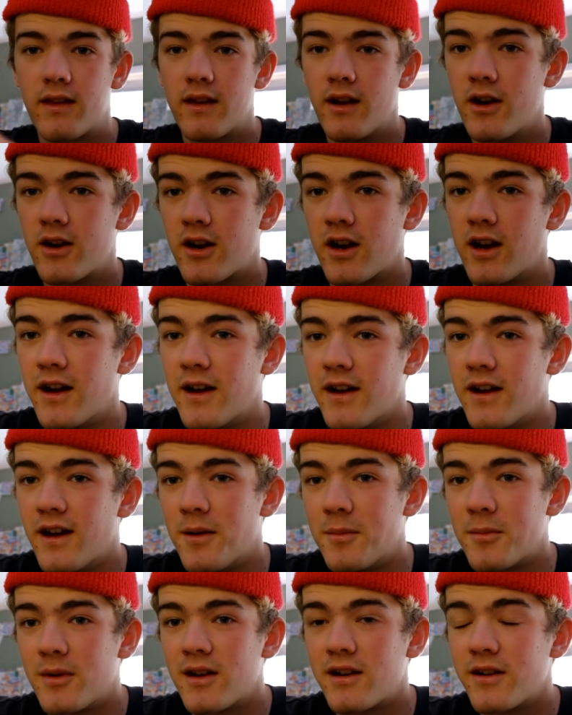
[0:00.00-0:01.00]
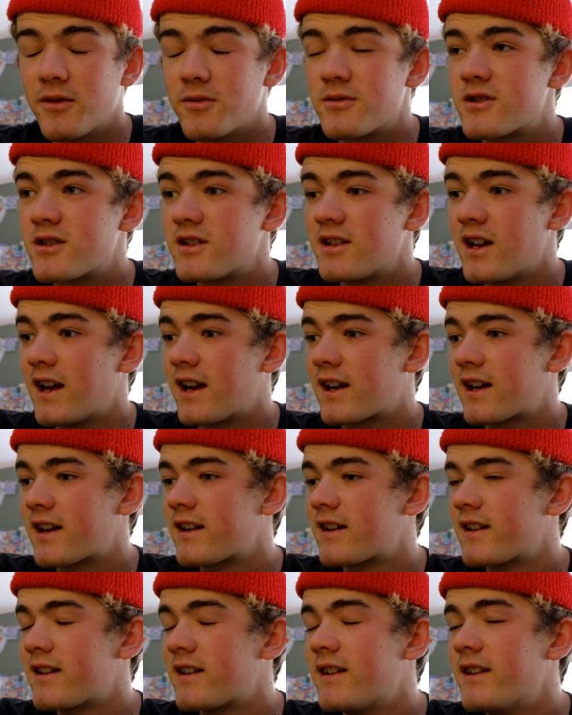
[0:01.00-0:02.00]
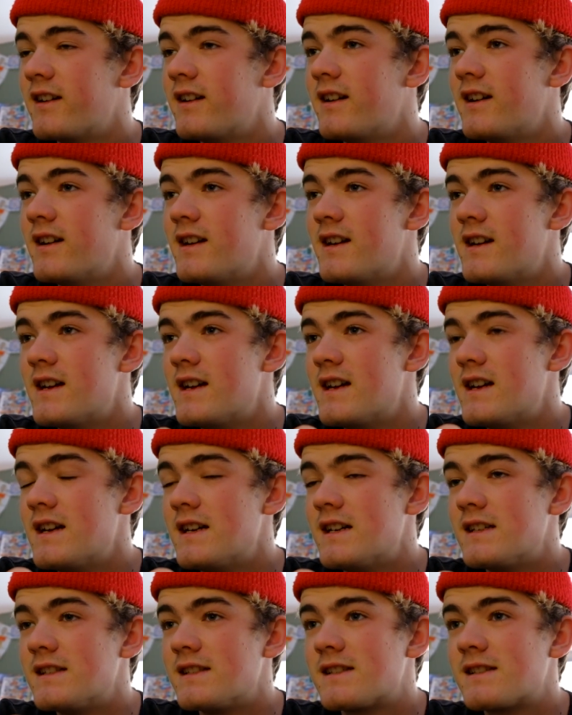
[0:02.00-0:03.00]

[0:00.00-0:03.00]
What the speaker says: Okay, I'm gonna go check and